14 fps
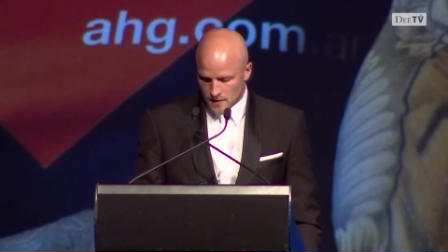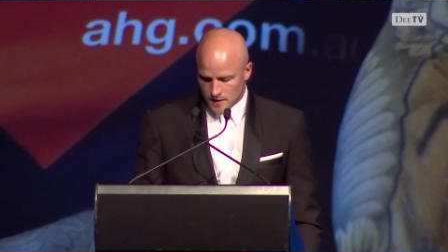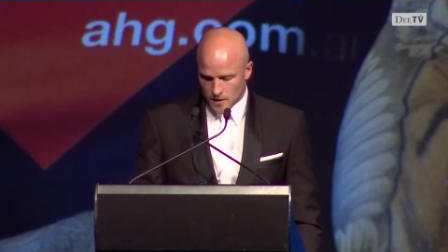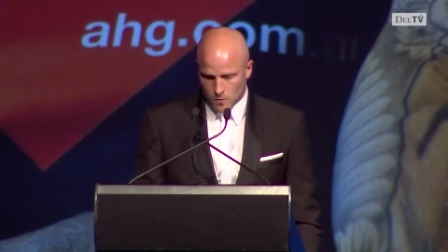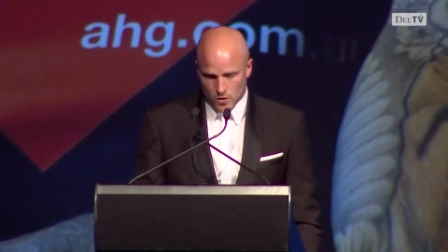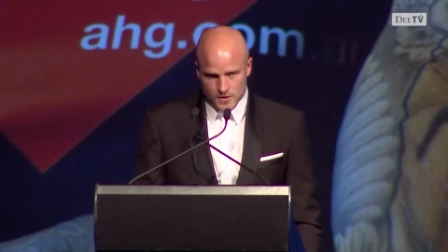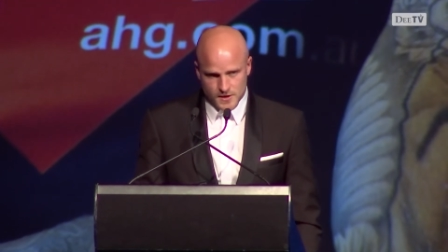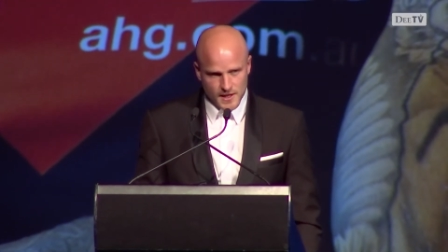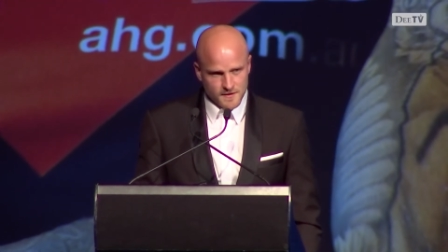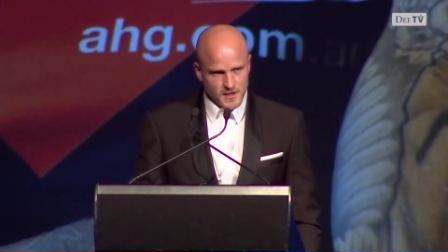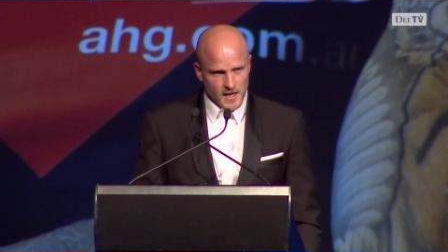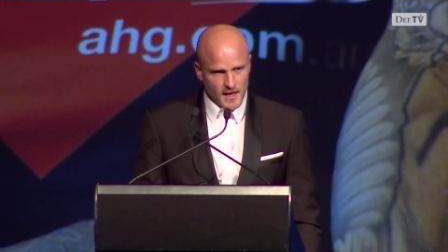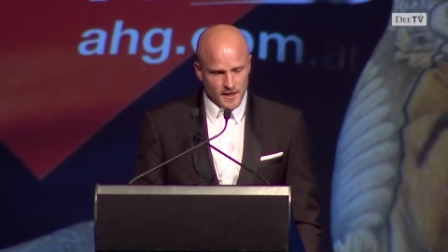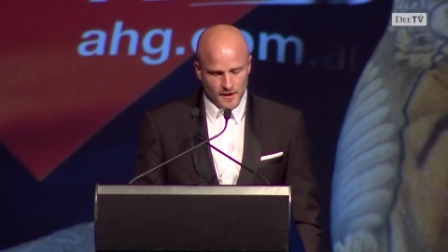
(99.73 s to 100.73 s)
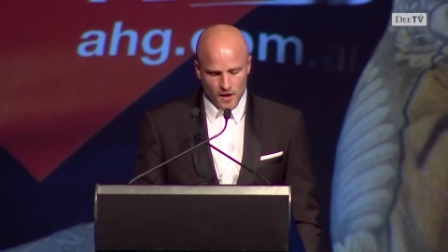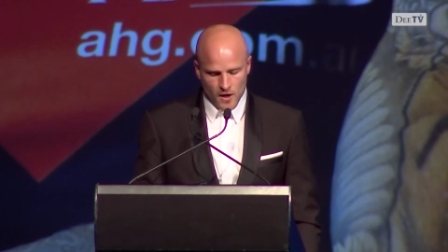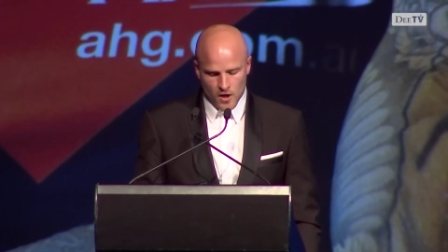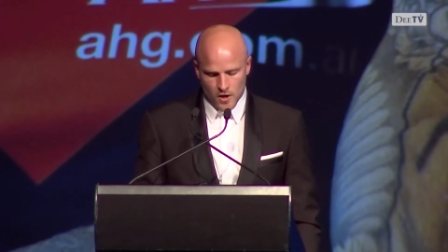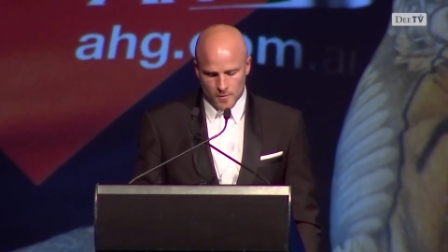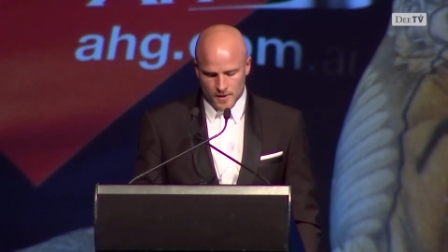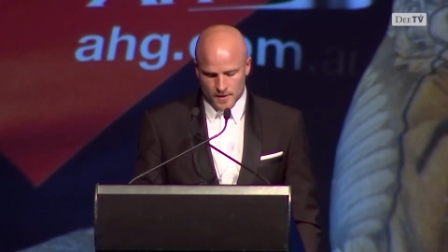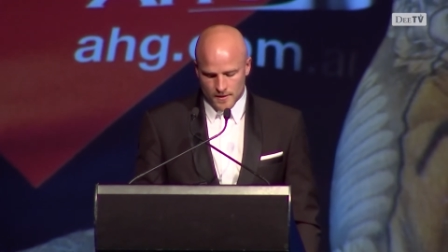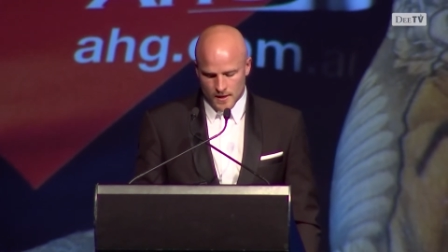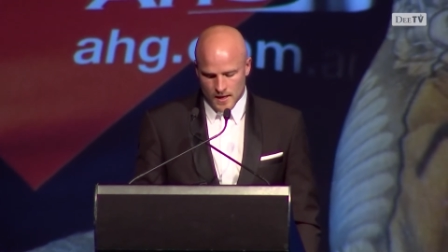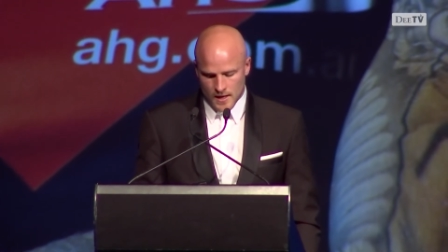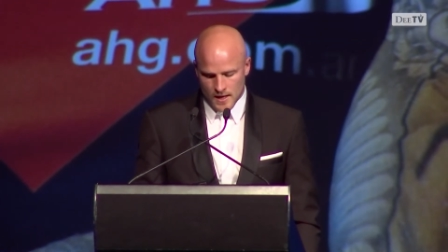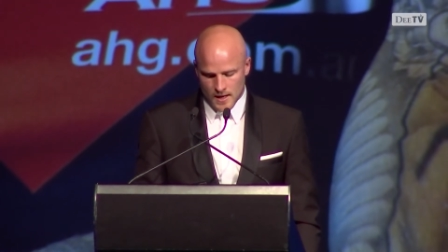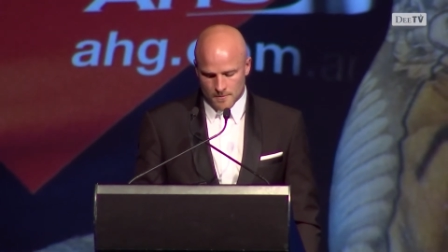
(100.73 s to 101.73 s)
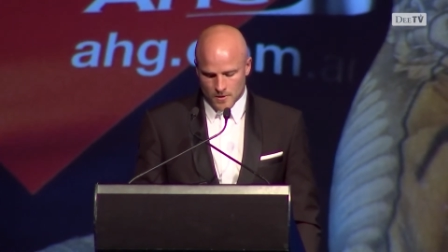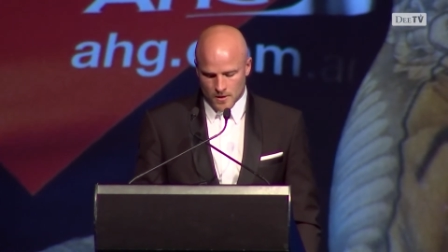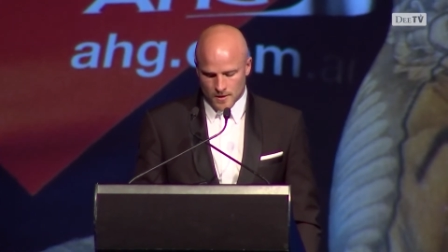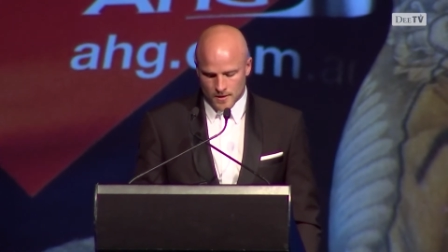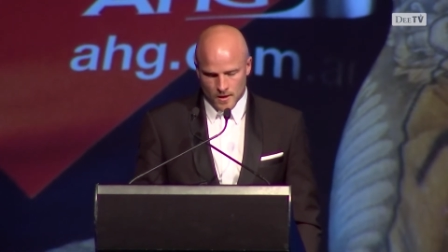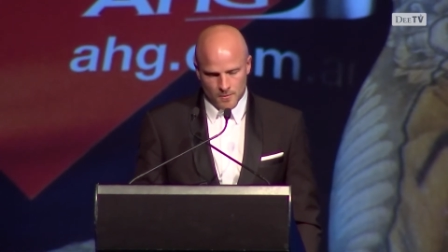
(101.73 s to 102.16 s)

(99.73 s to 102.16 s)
the awards they've taken home, and um,